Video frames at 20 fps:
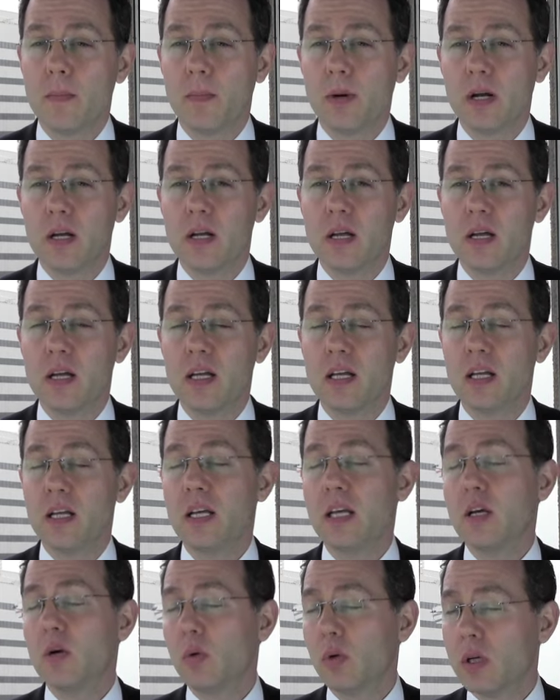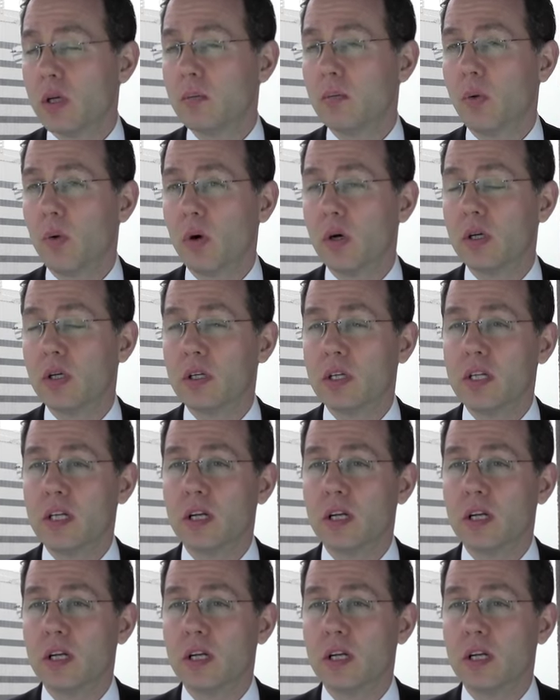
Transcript: But equally important, you